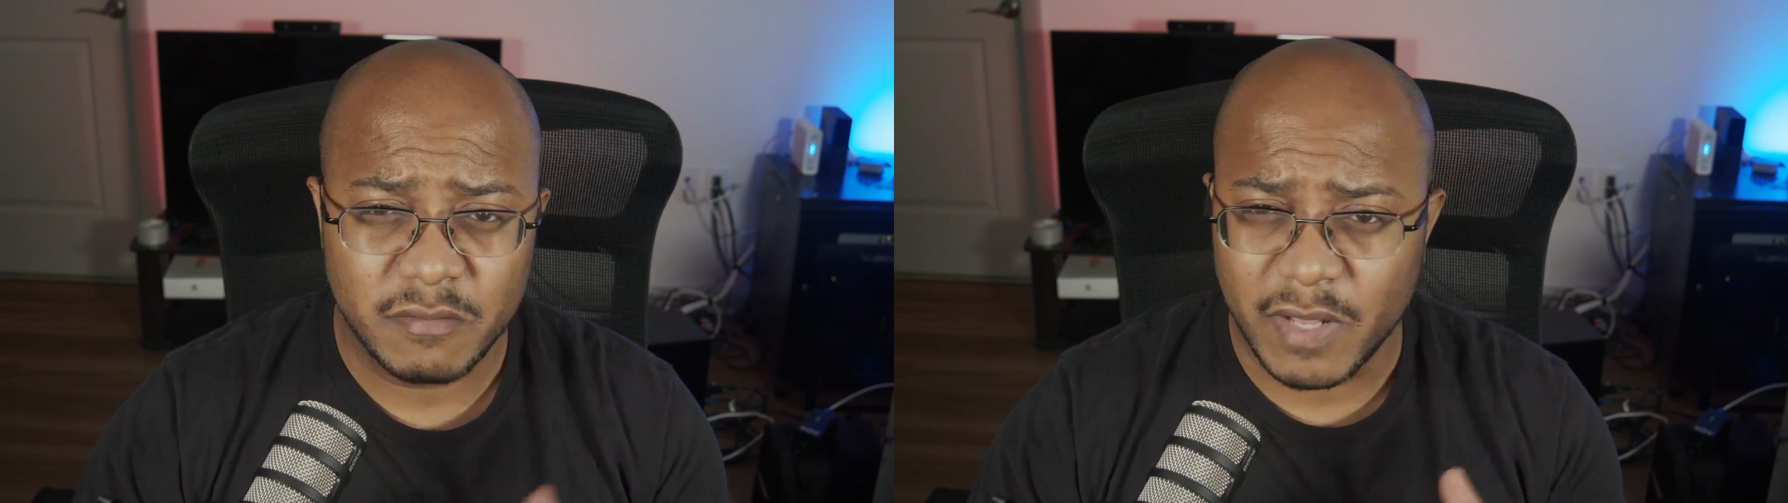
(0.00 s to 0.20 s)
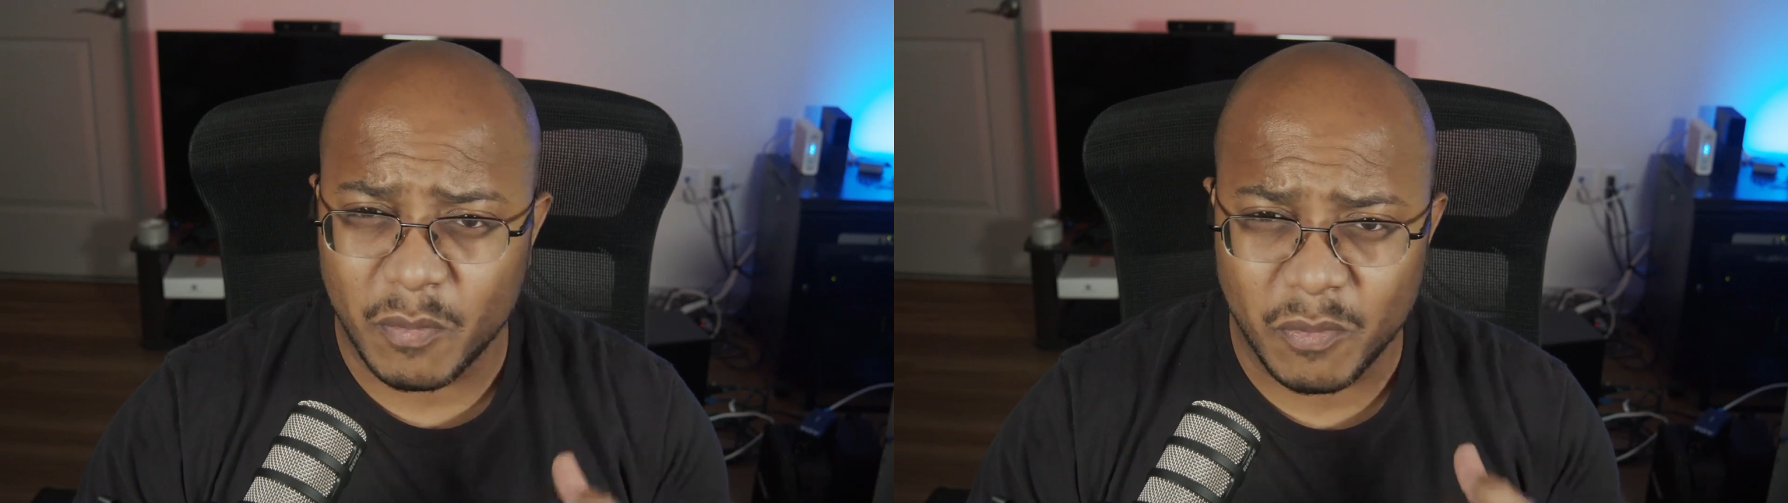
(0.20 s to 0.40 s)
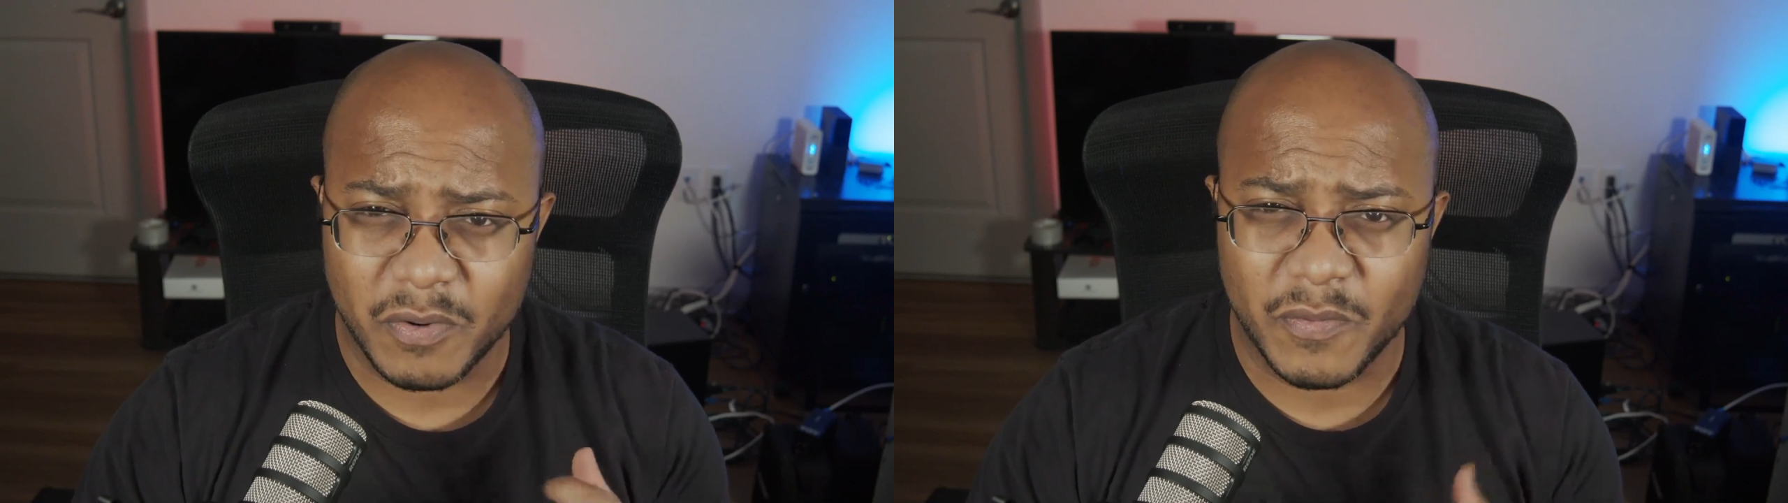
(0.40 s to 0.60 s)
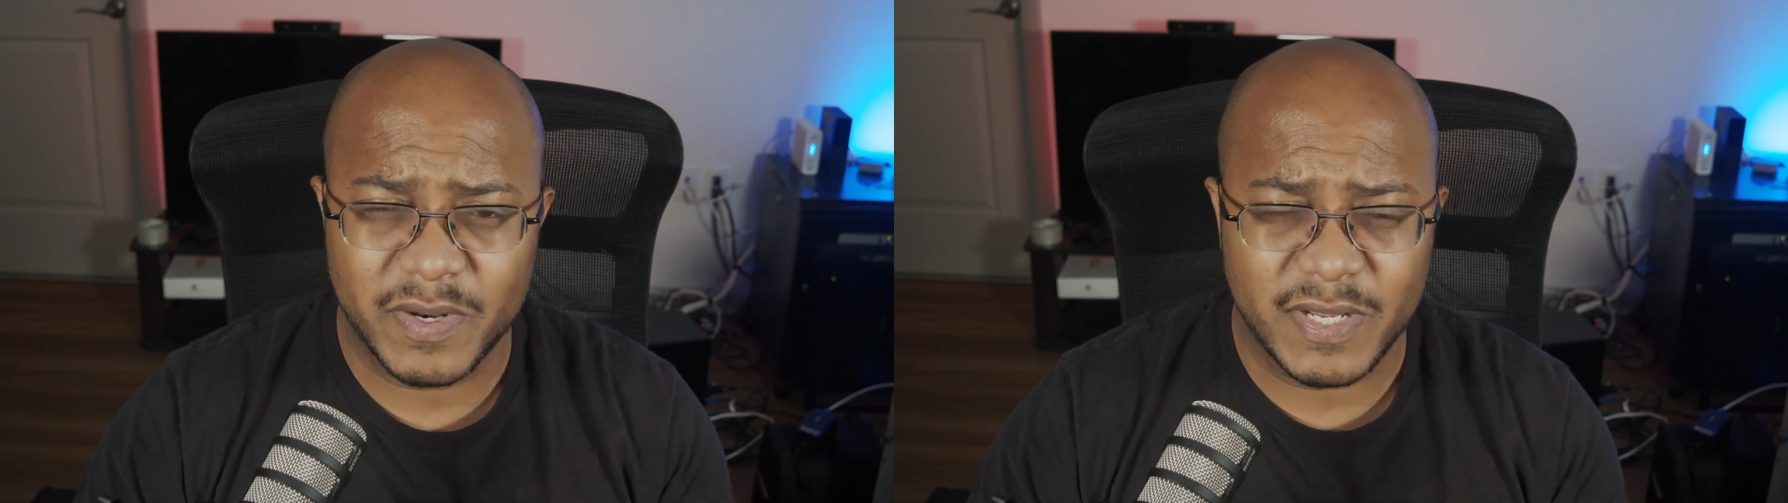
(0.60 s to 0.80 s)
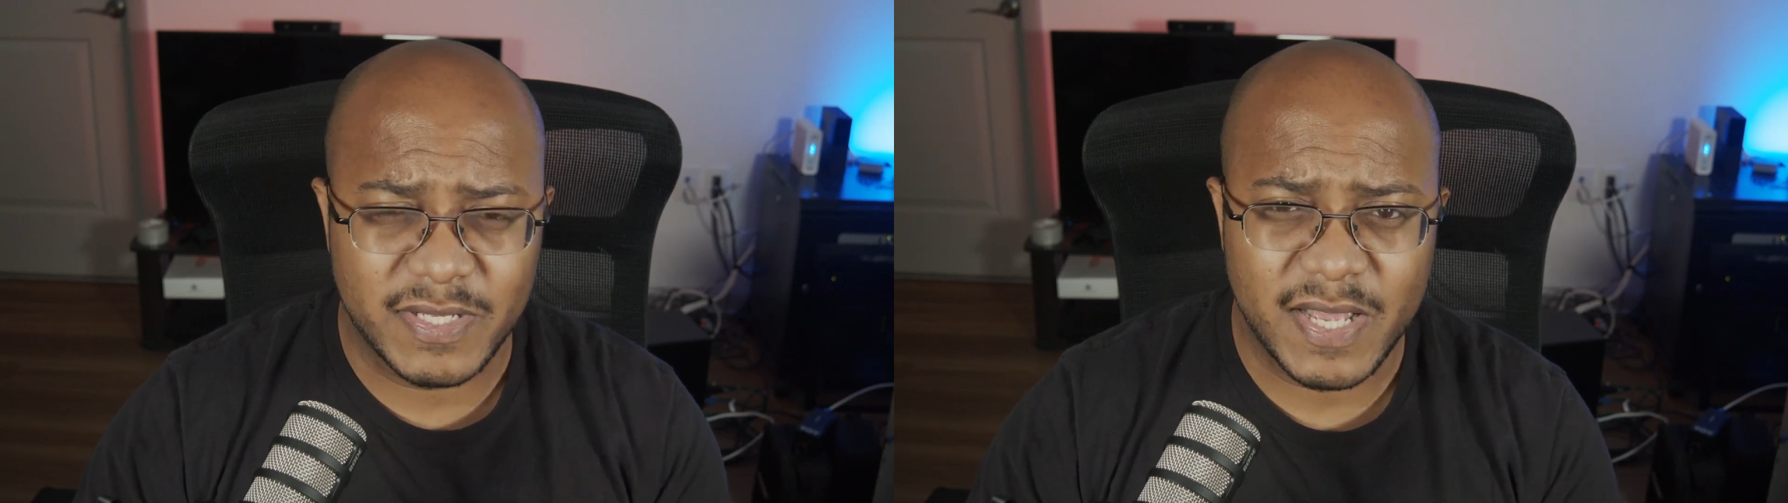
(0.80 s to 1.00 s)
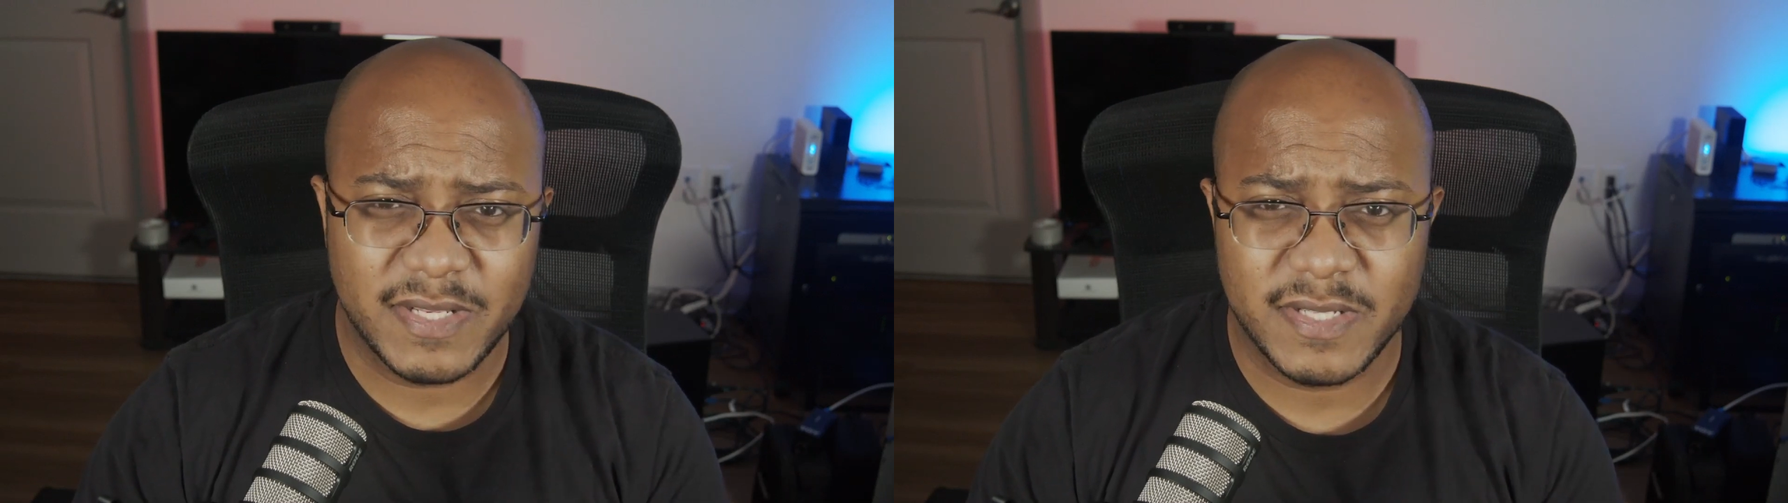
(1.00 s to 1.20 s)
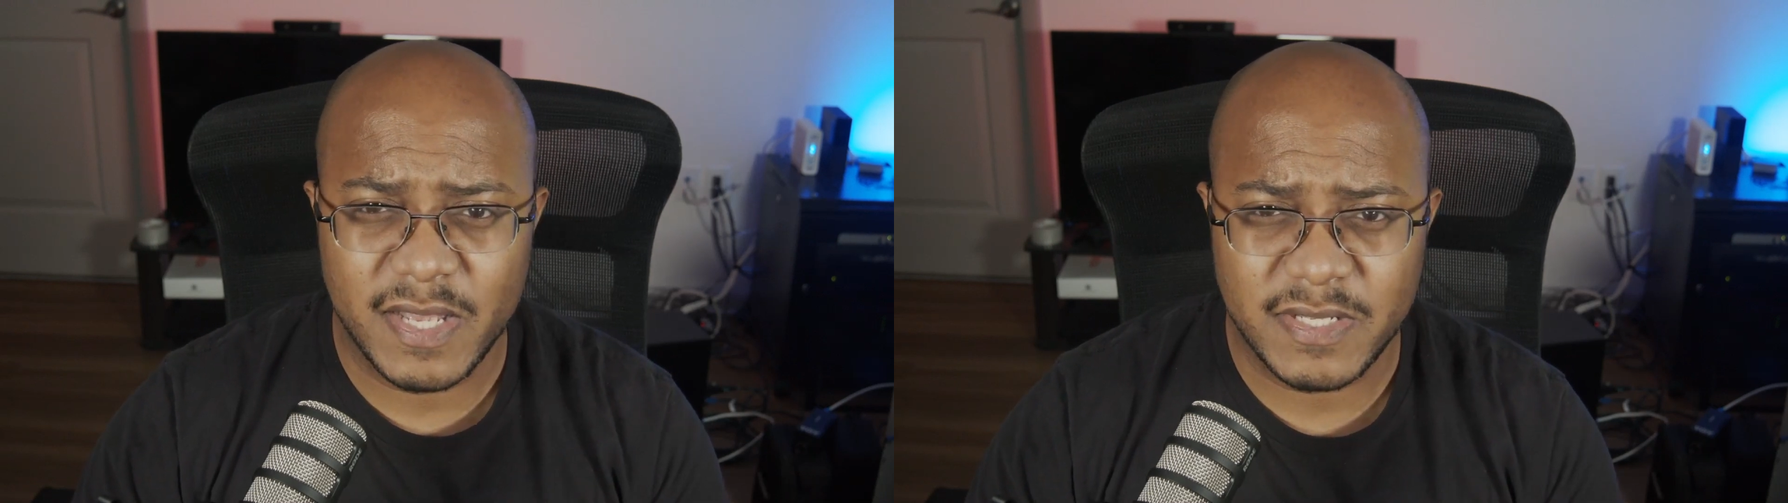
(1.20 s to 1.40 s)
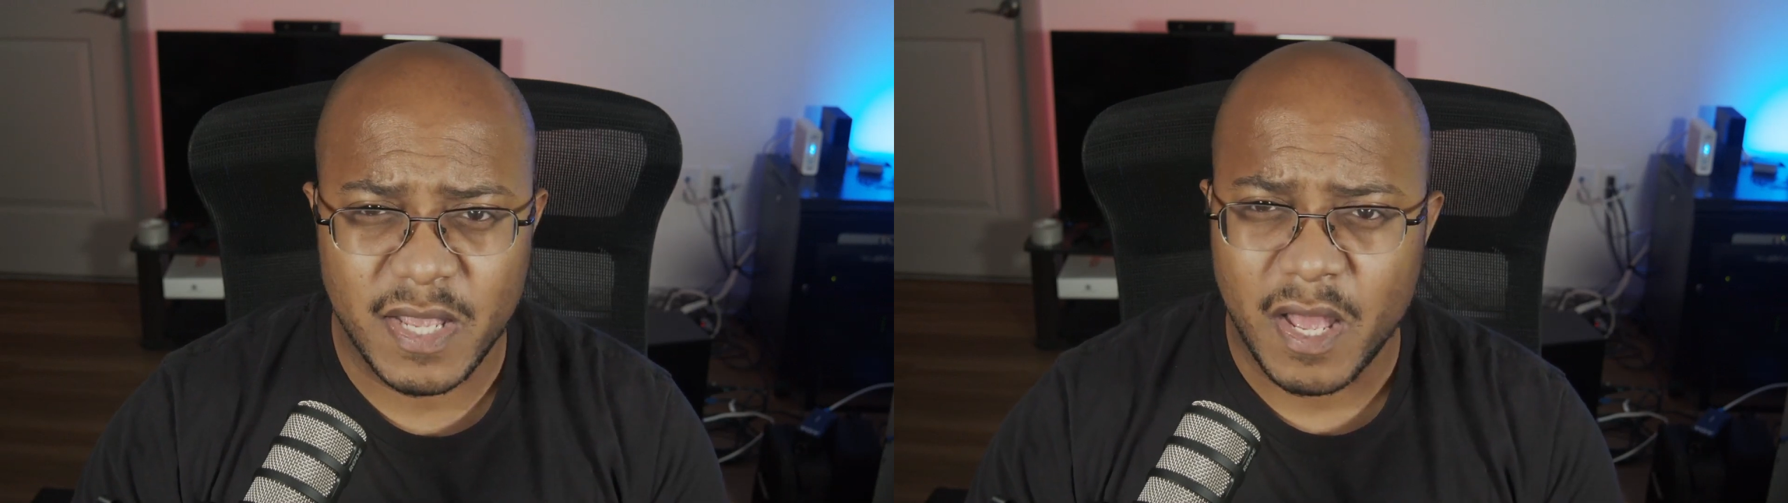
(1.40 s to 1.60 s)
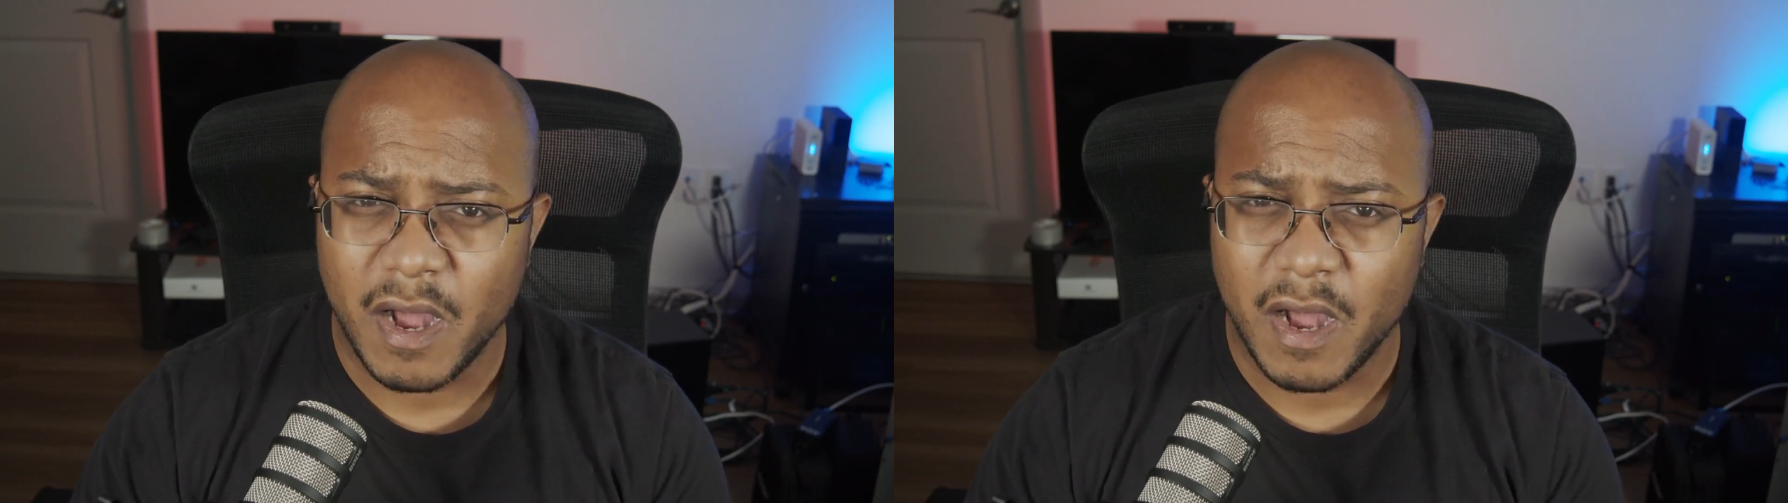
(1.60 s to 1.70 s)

that work on these headsets